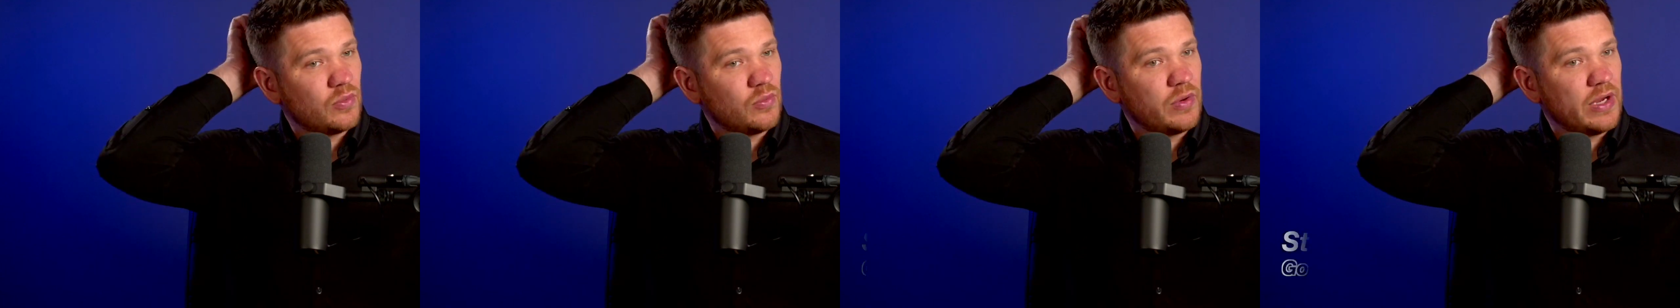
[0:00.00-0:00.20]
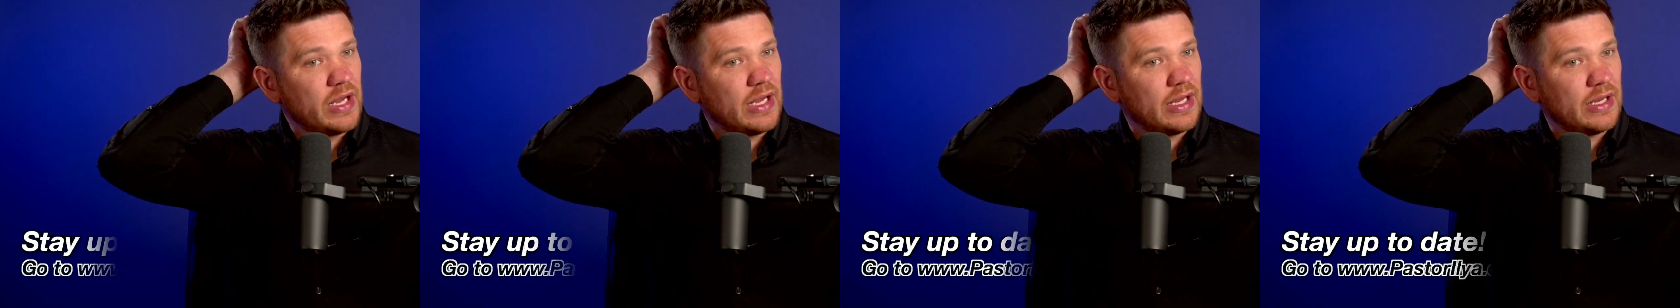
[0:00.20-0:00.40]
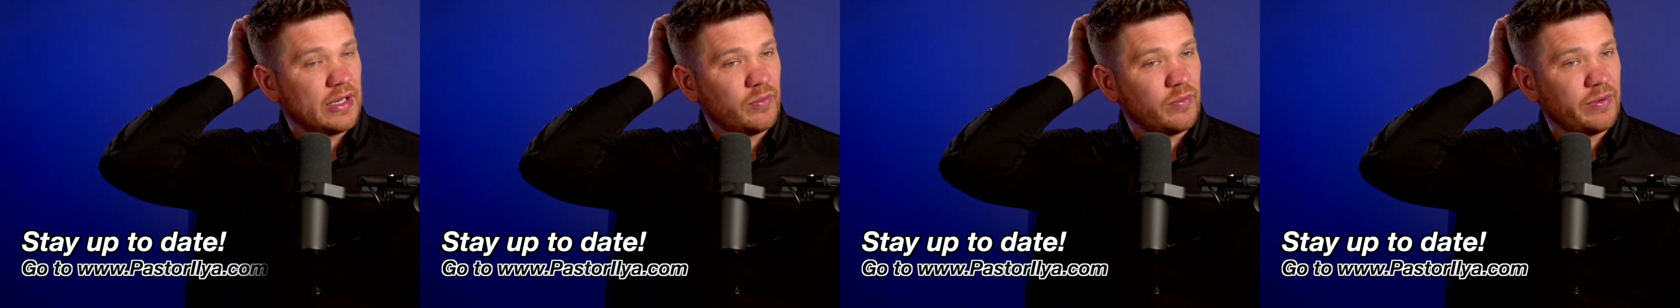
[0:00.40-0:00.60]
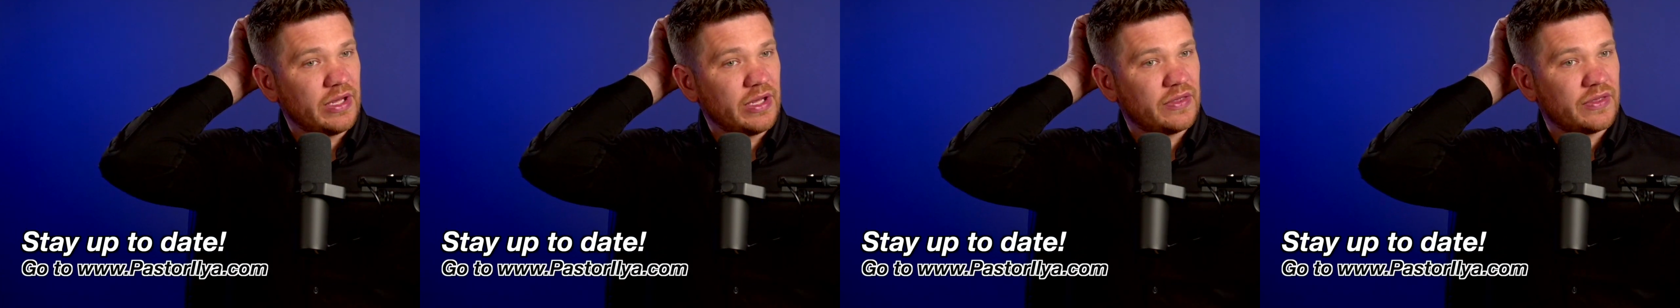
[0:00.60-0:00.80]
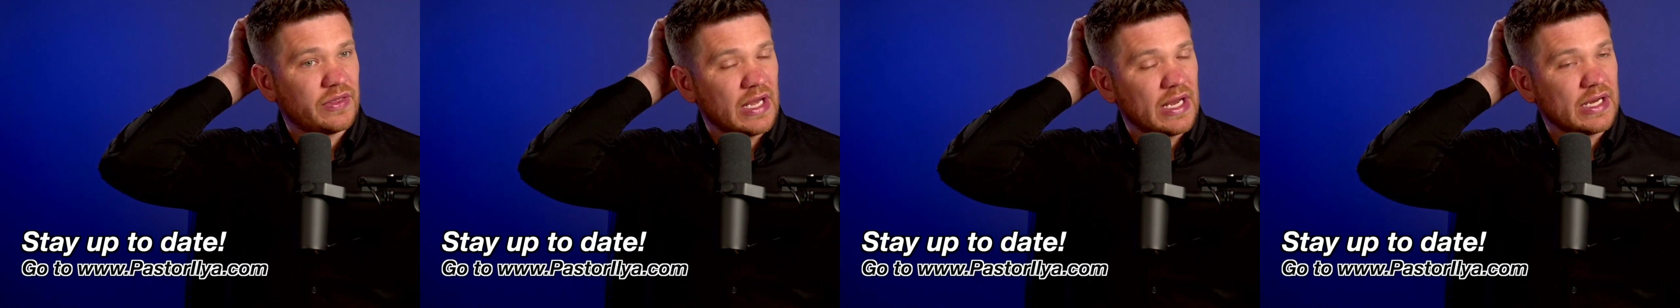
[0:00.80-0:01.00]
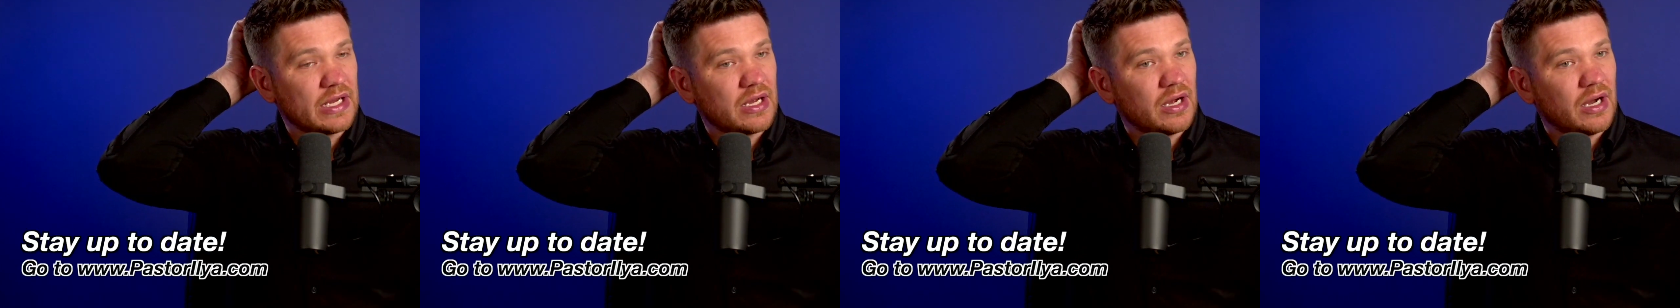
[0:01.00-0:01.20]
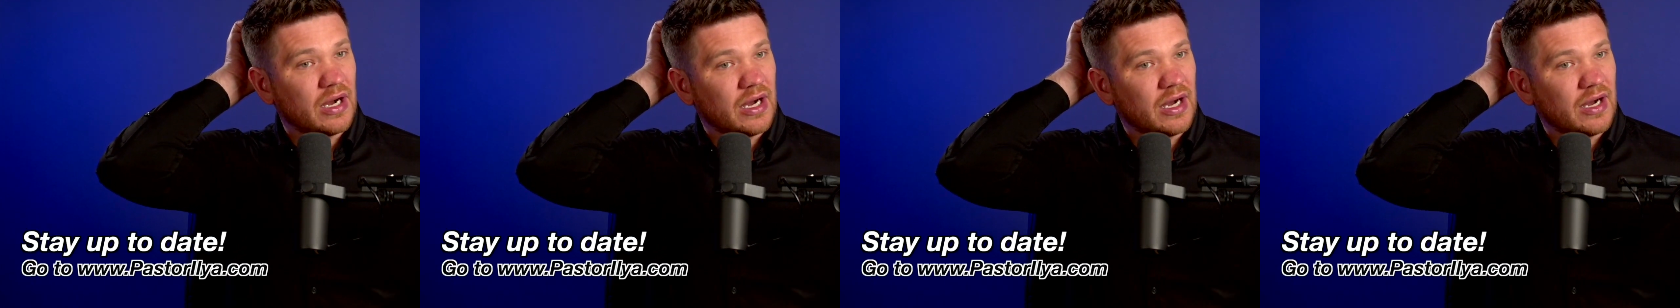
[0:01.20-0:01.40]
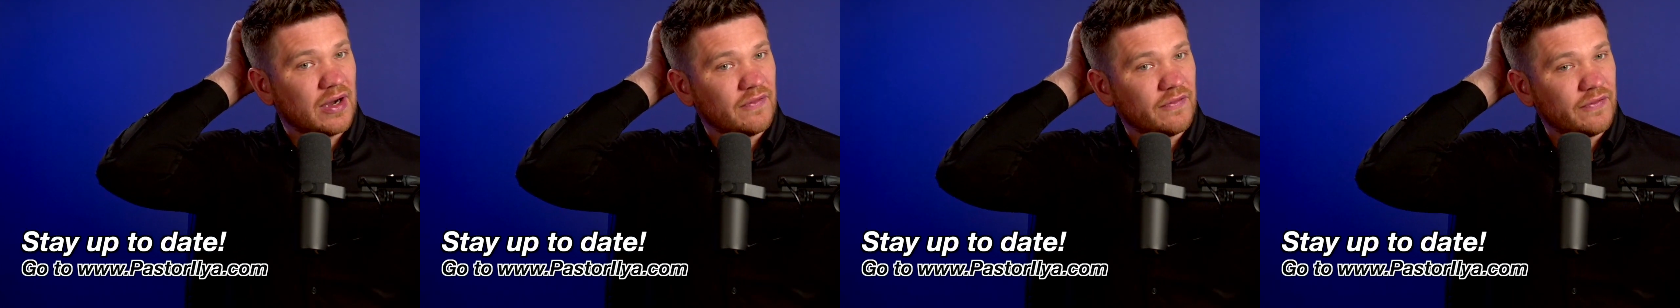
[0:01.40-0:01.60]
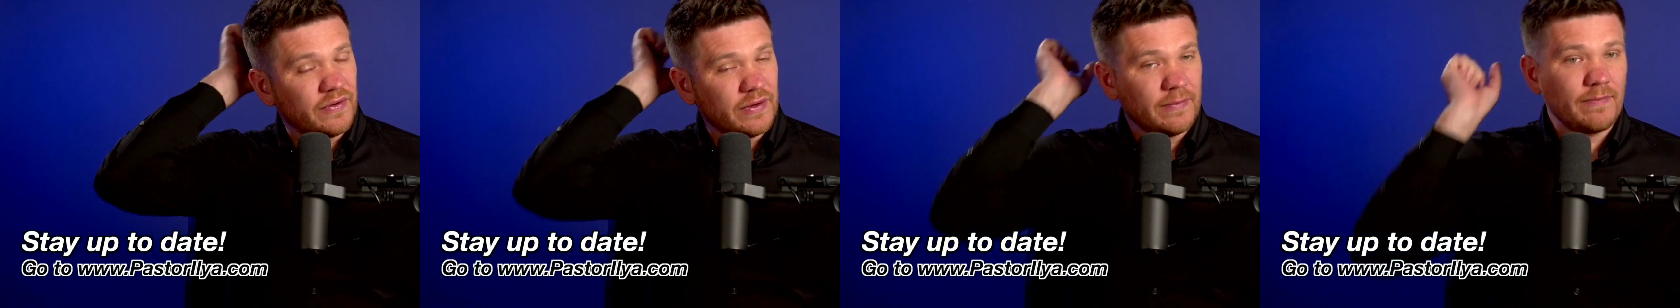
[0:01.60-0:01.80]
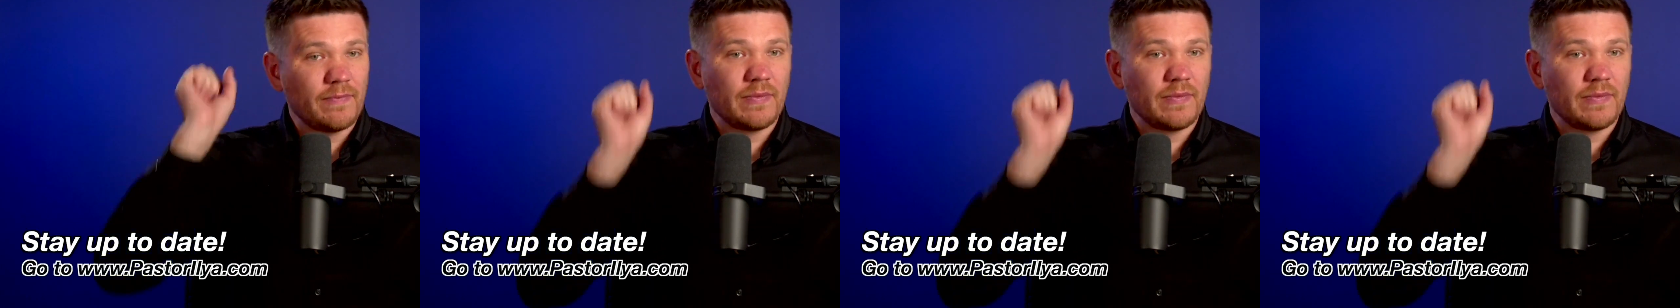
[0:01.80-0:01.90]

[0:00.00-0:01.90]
when we think of